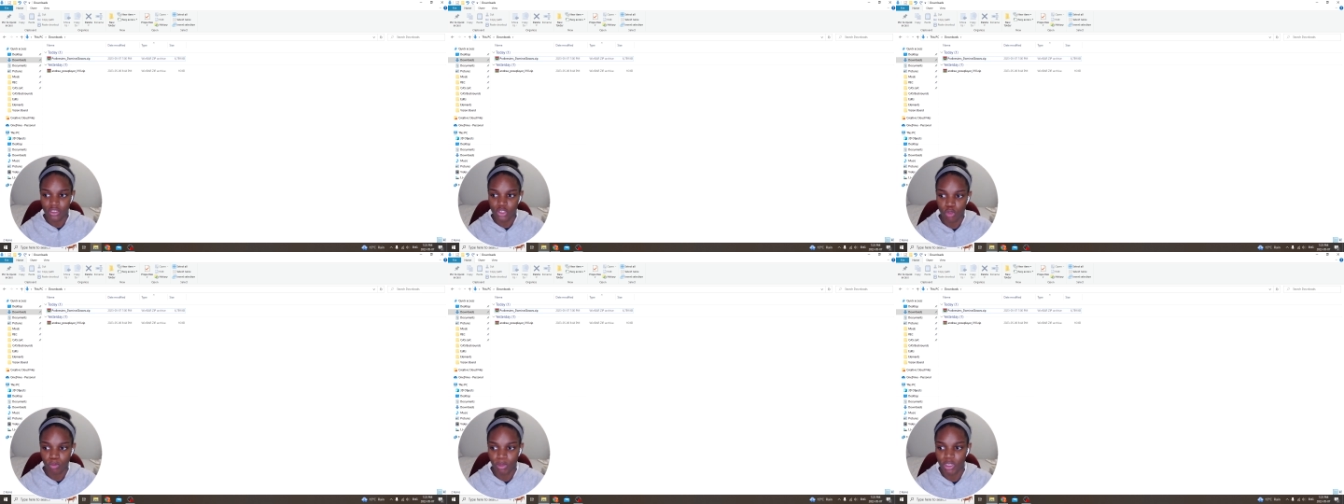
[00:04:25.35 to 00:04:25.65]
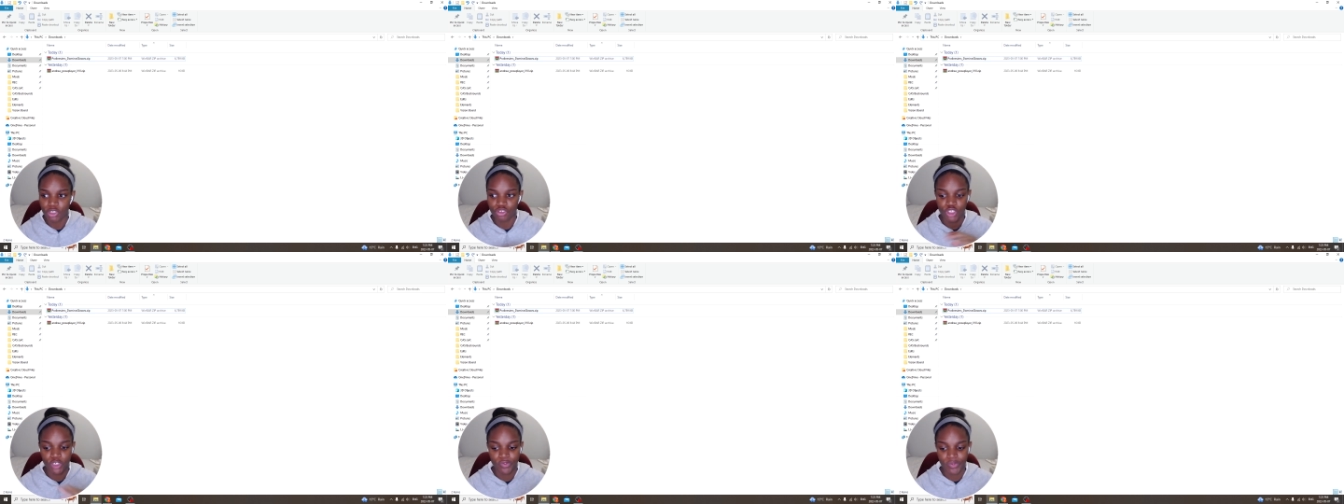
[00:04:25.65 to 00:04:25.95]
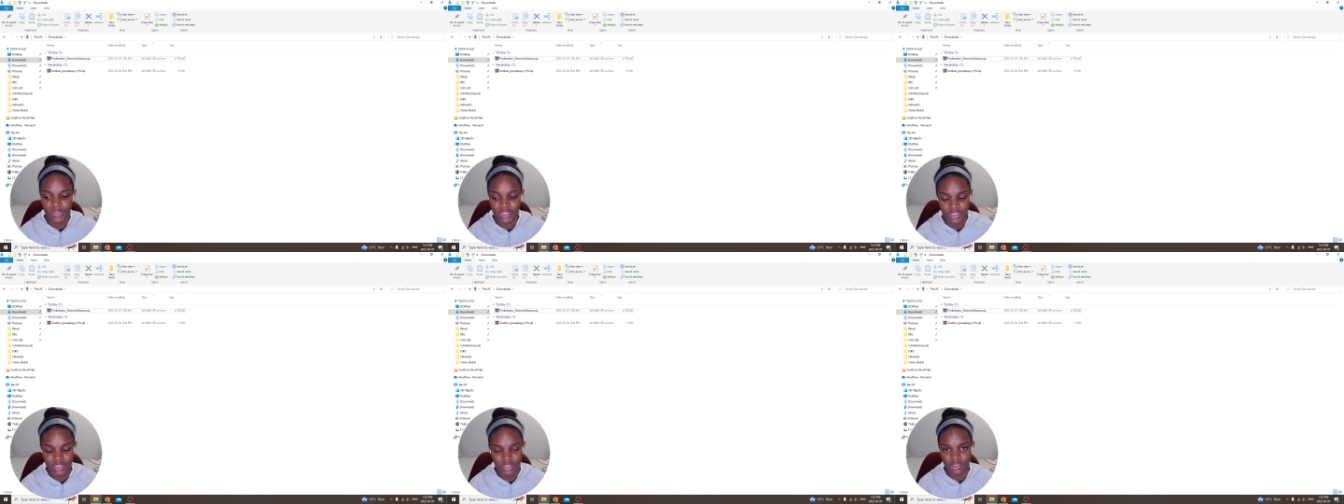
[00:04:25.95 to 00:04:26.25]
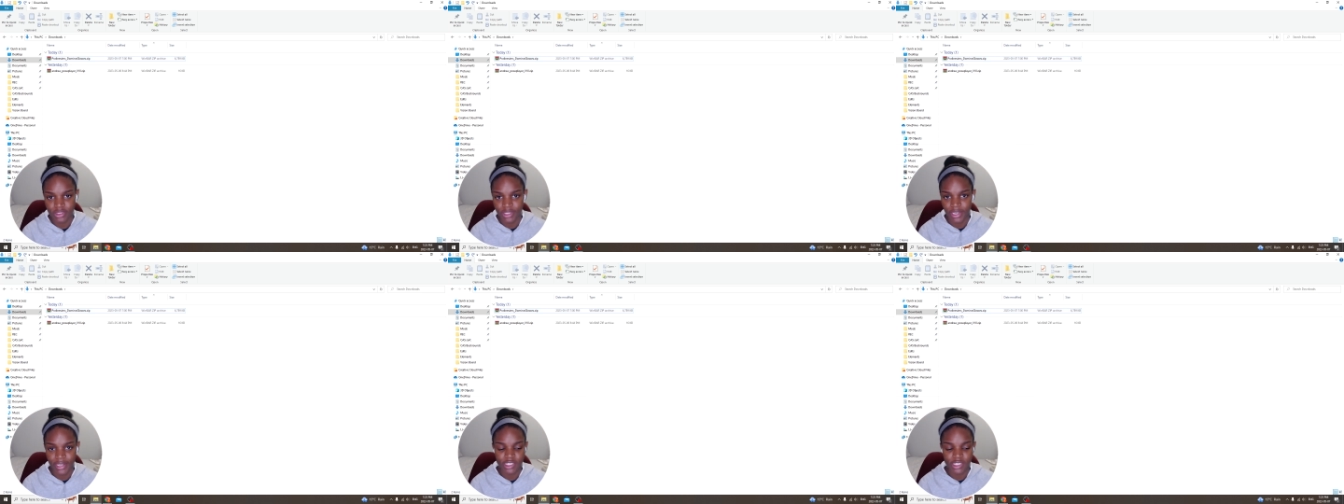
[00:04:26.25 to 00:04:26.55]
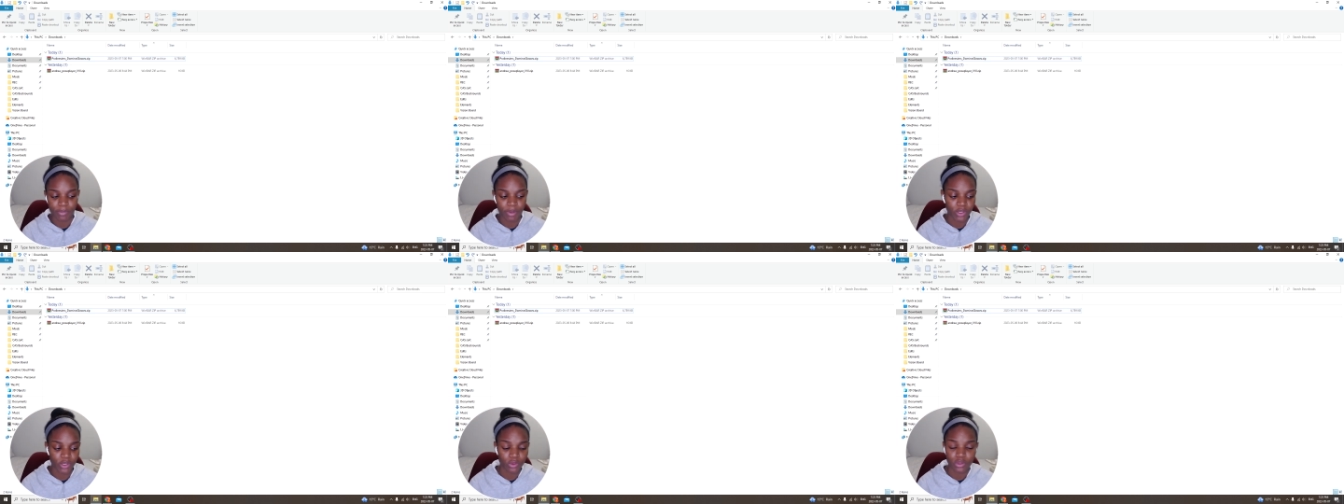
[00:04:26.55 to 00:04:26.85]
I'm not sure if it still stands,
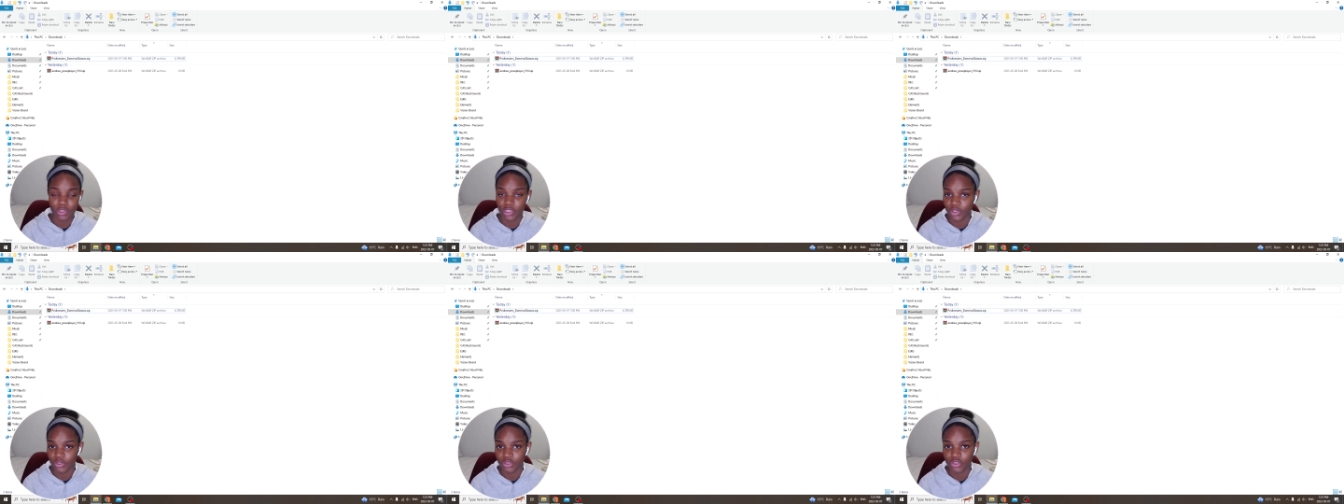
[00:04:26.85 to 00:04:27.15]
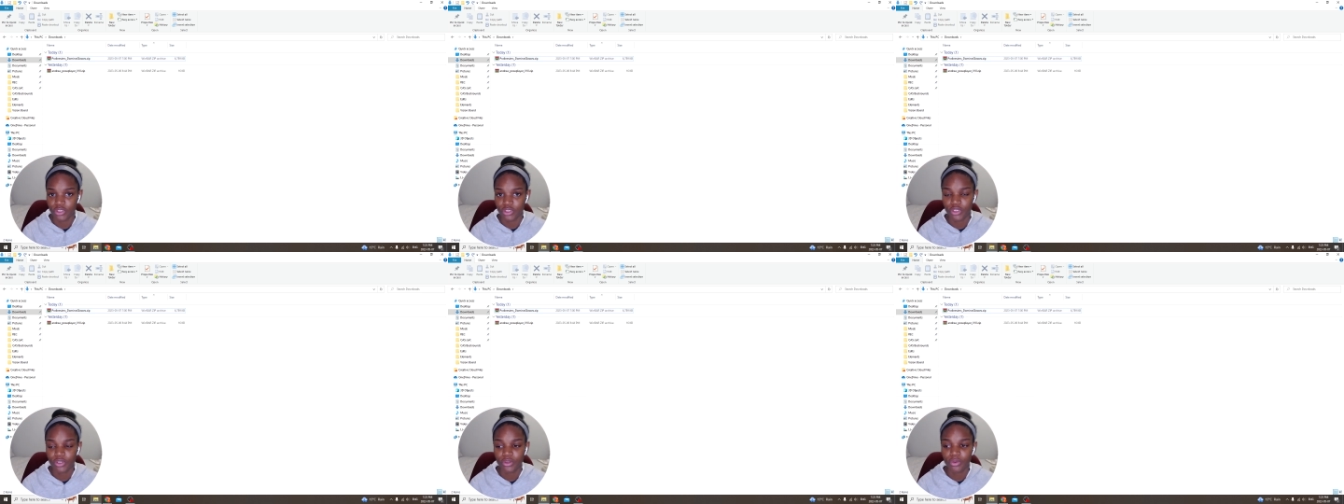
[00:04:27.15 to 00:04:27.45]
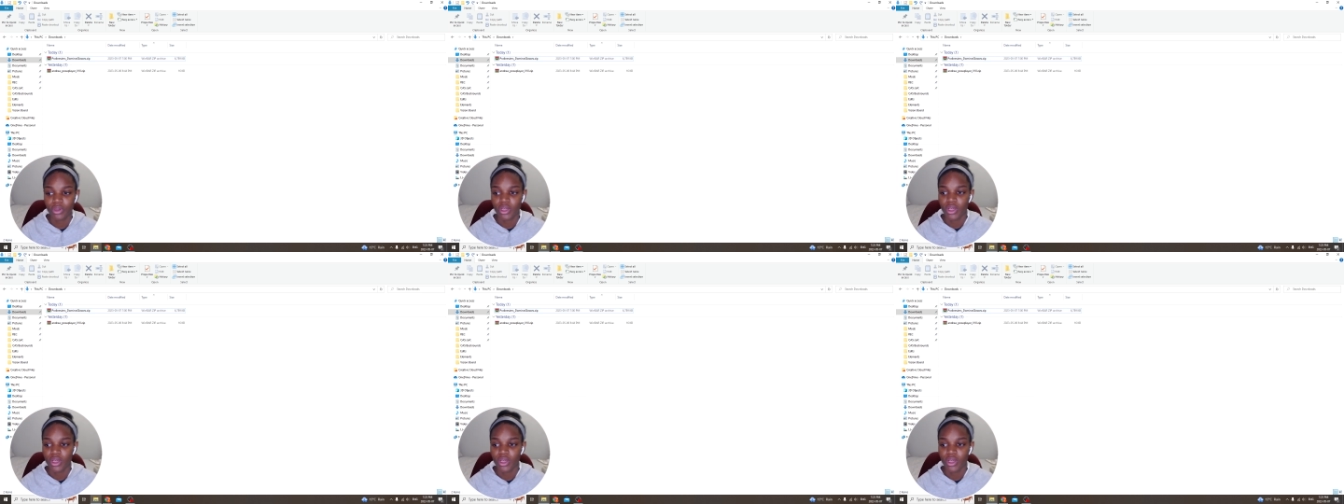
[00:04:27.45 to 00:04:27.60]
but I know it used to,